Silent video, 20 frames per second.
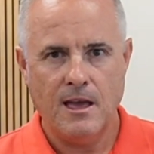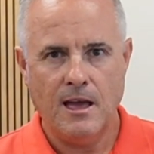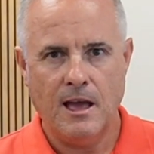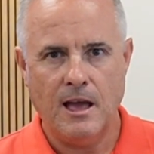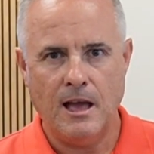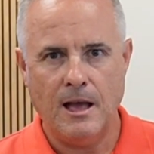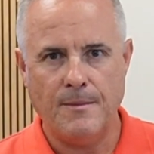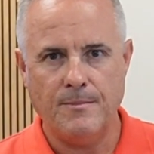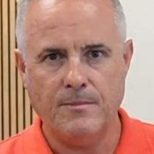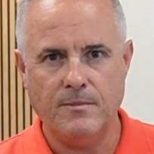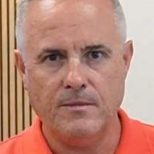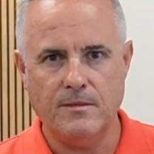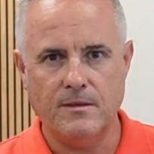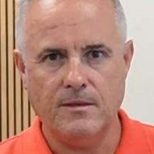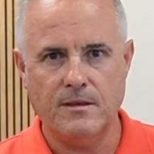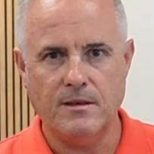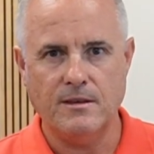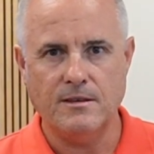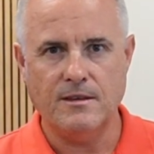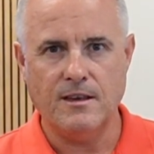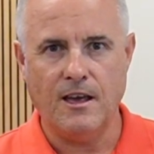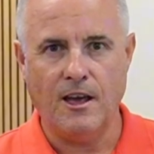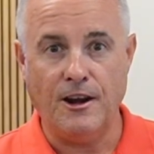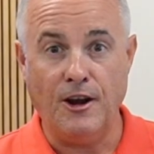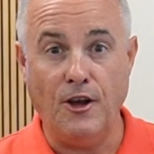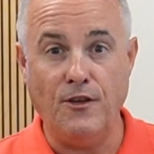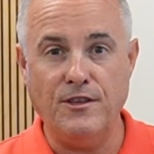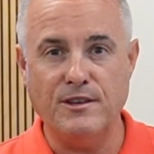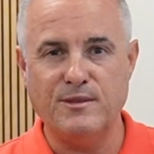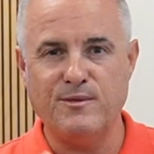I
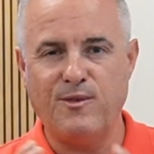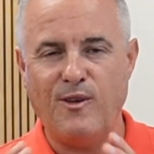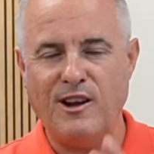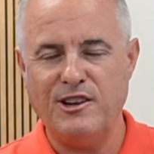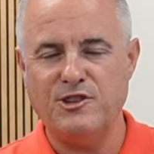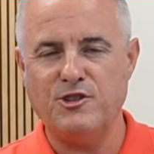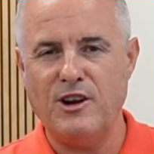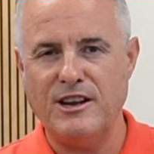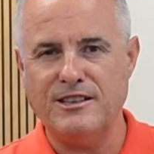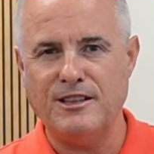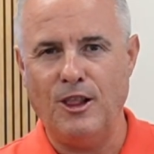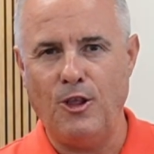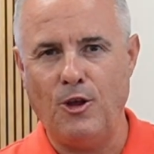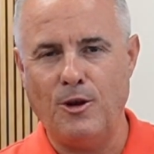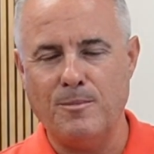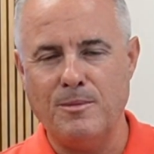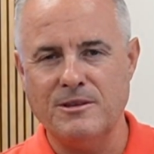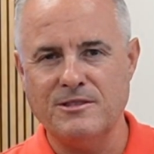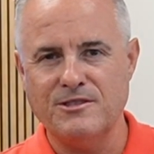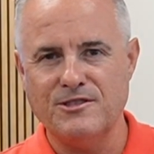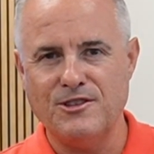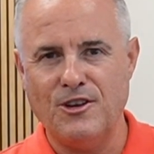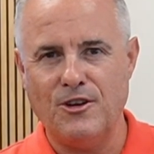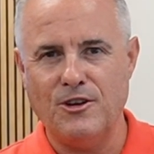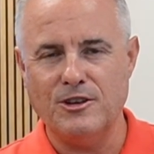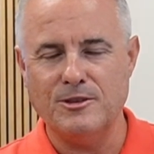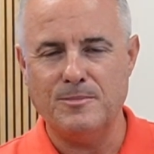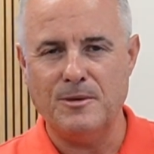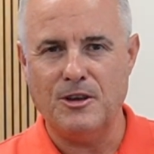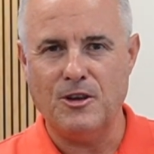know this frustrates a lot of business
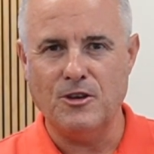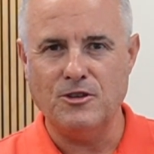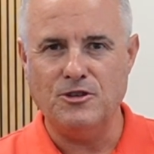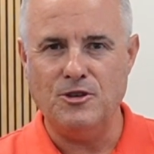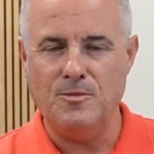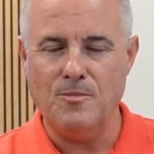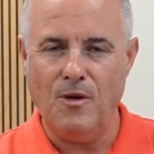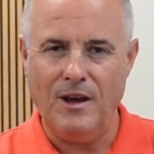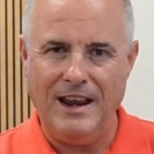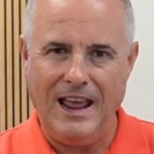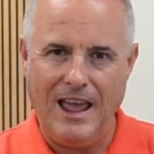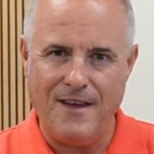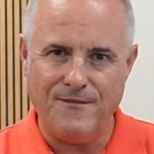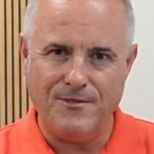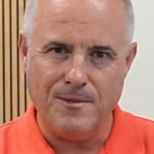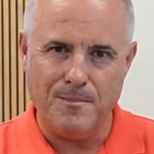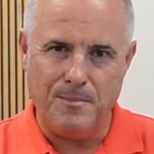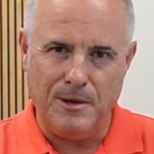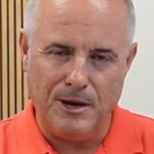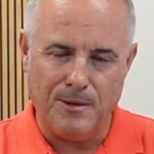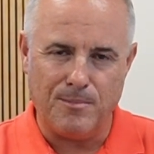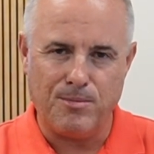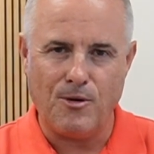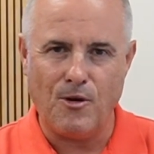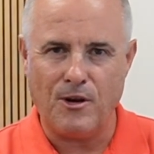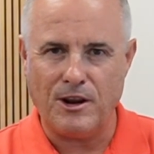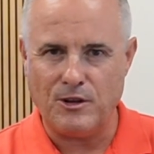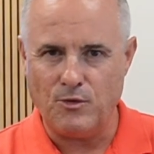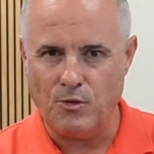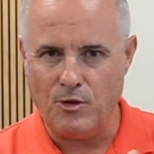owners, because you might have the better
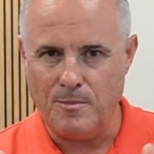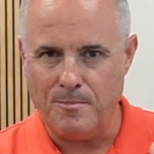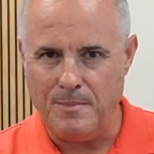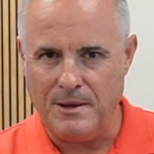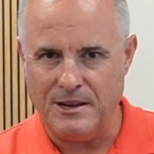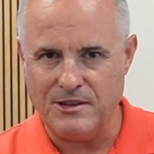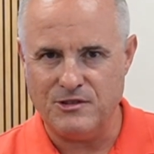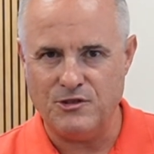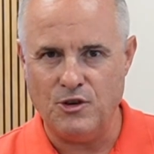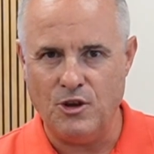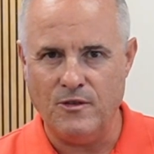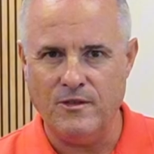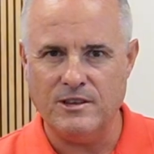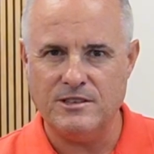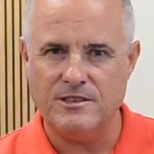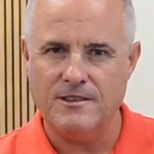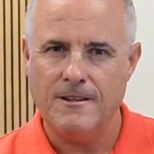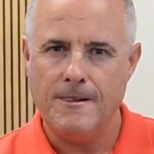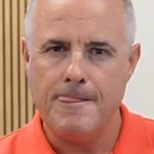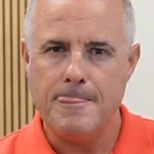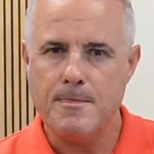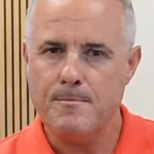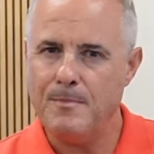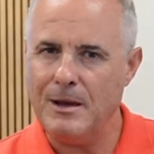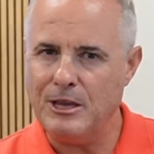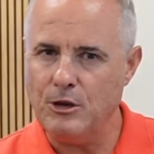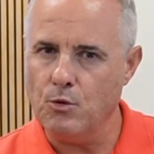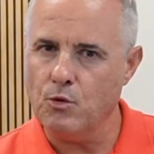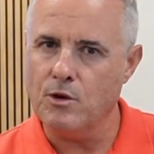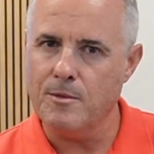product or the better service,
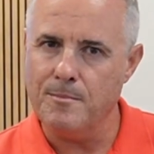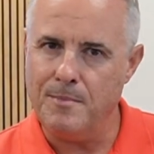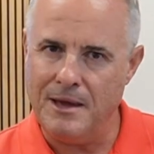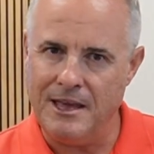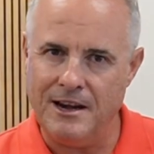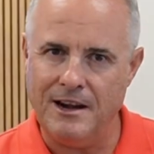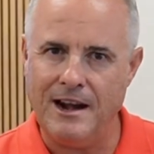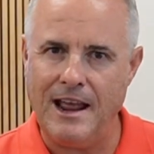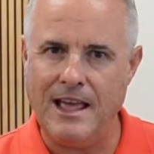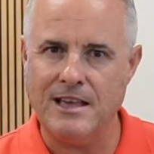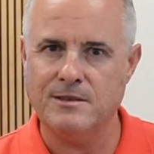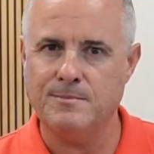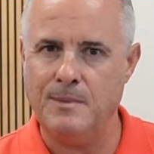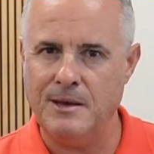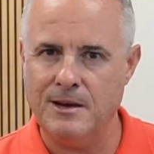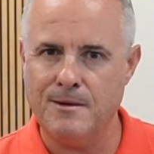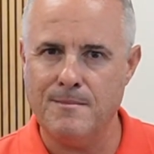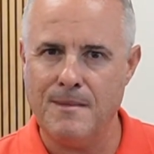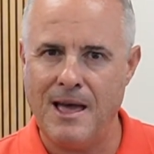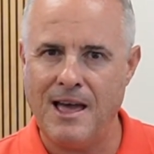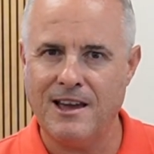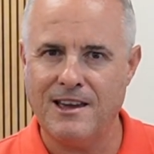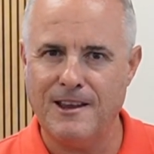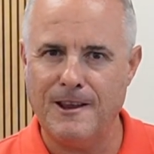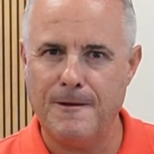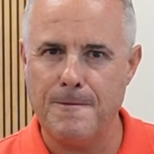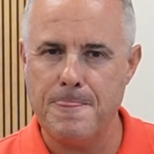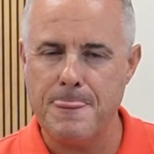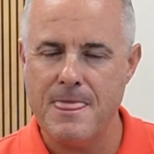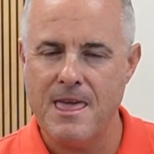but your competitor has better
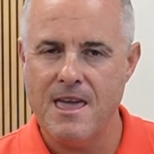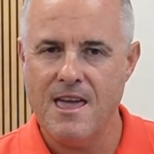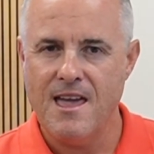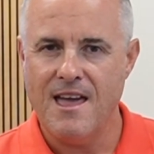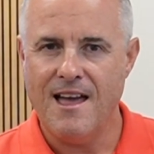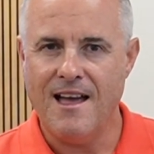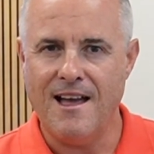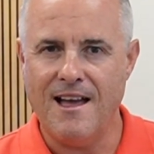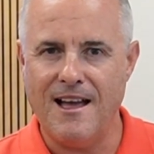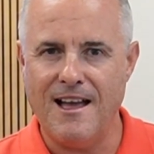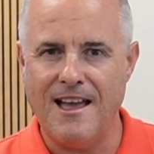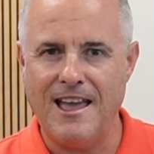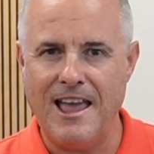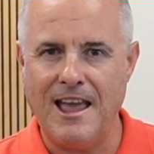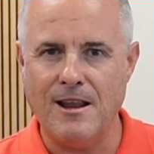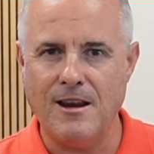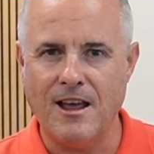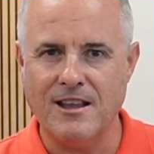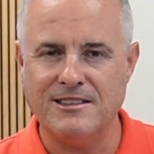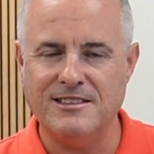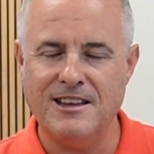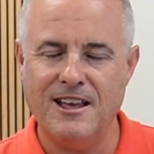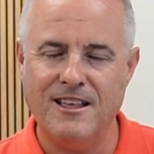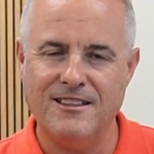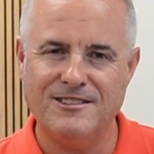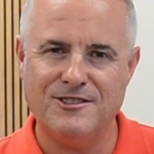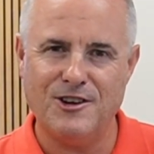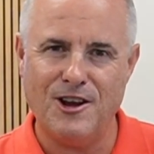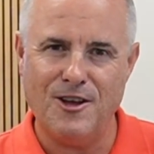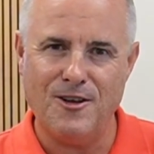marketing. And
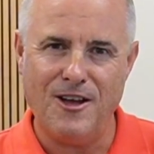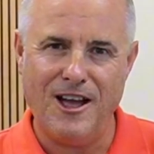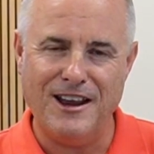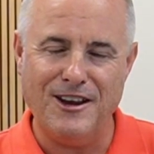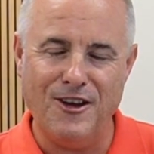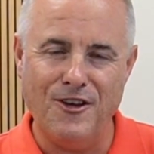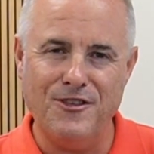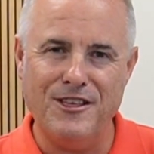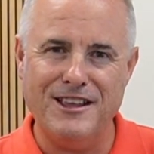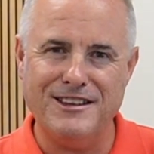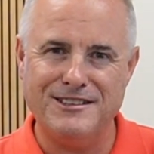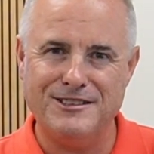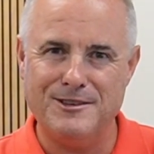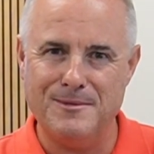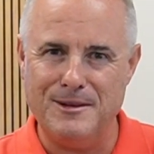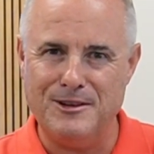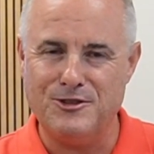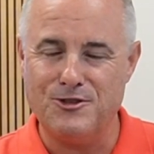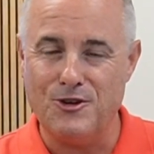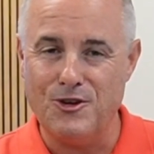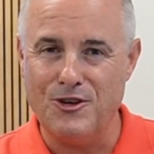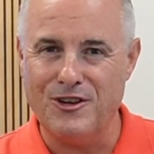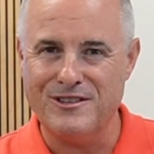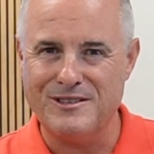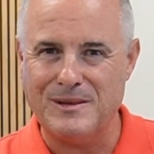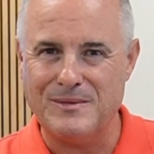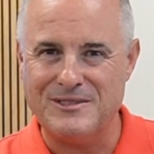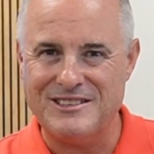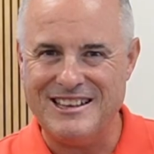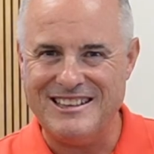I know that it's to be true,
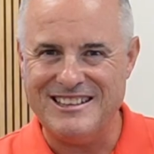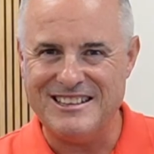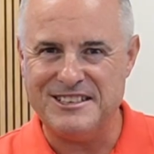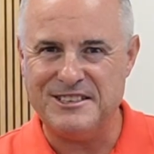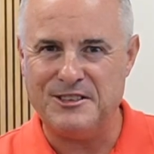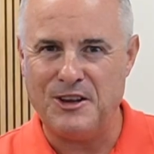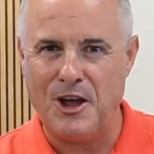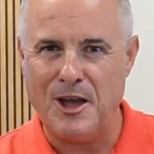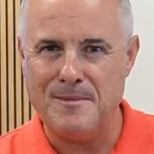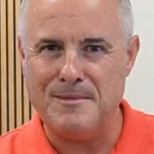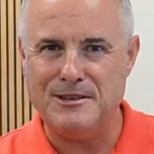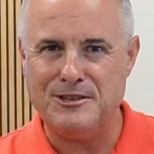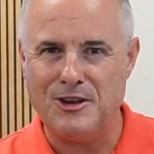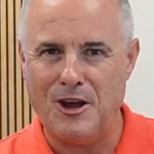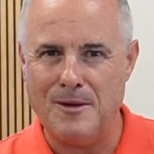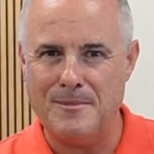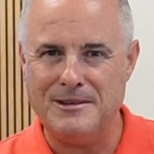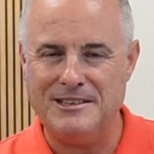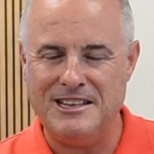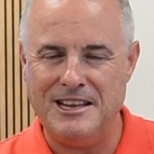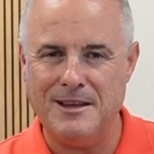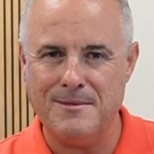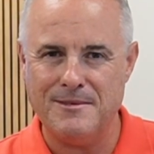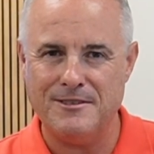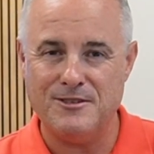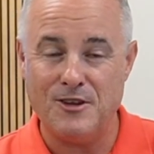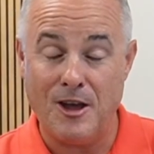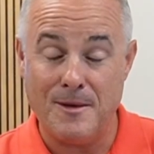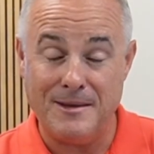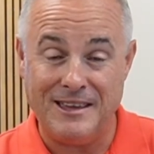because I've seen this time and
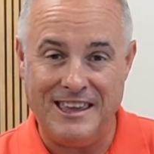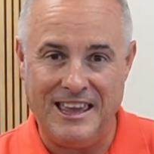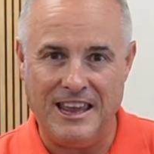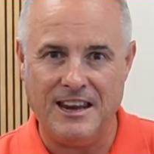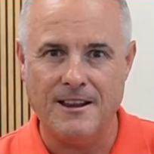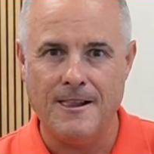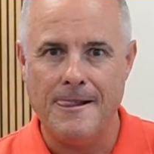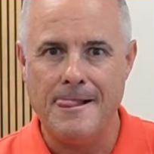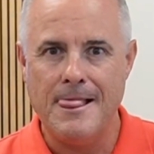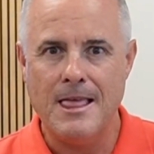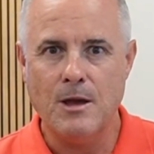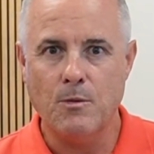time again.